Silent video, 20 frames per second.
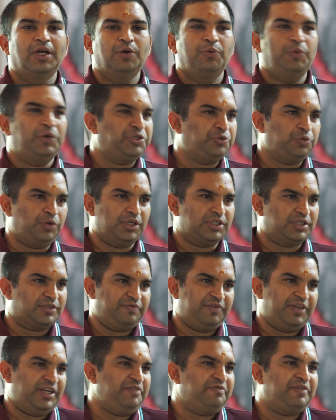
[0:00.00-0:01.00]
which was
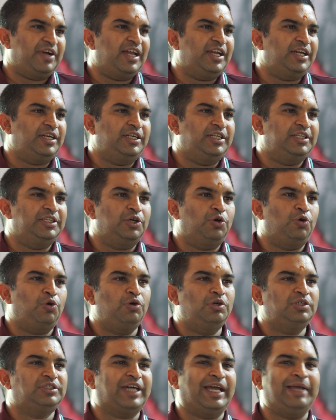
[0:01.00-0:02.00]
very valid in the
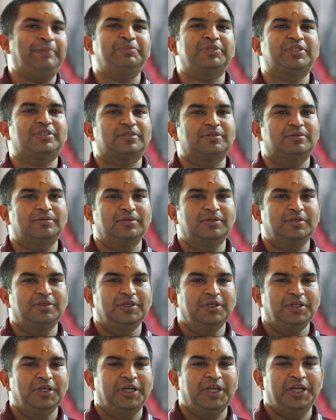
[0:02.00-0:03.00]
old times.
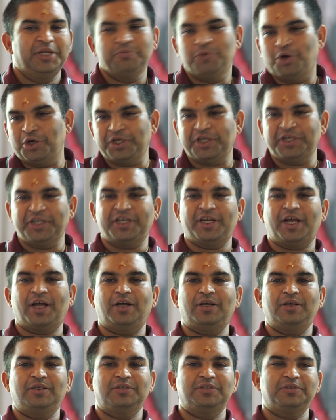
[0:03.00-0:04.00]
In modern
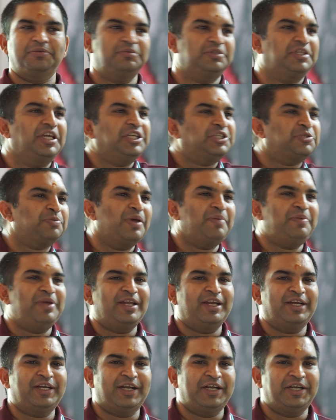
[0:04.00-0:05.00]
era, things may be
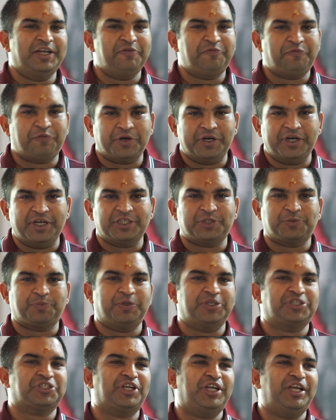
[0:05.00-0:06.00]
a little different,
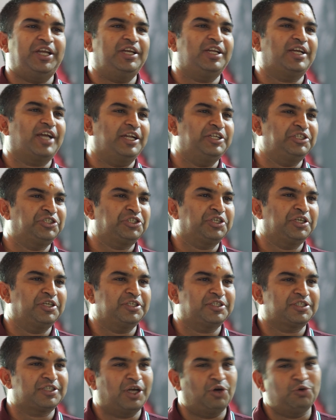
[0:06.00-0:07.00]
especially in
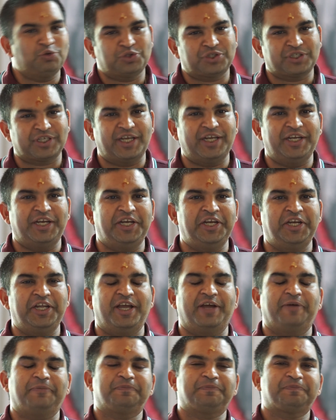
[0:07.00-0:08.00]
cultures outside
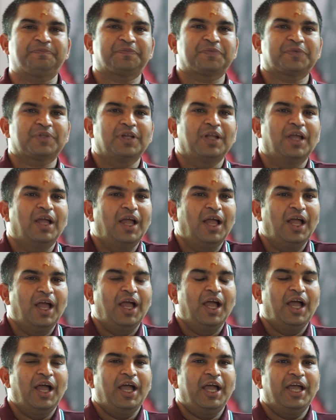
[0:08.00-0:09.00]
India.
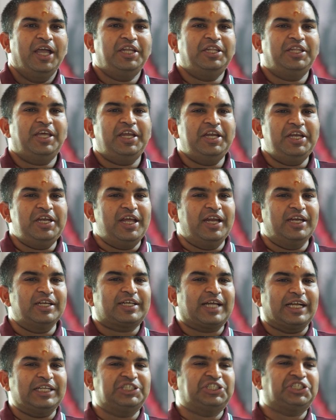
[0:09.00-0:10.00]
In the Indian
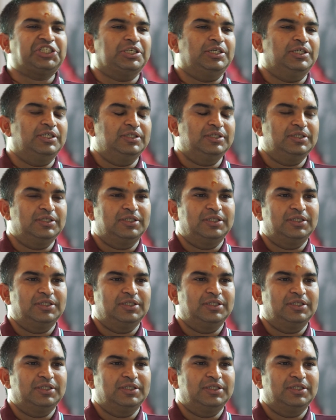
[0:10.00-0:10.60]
culture,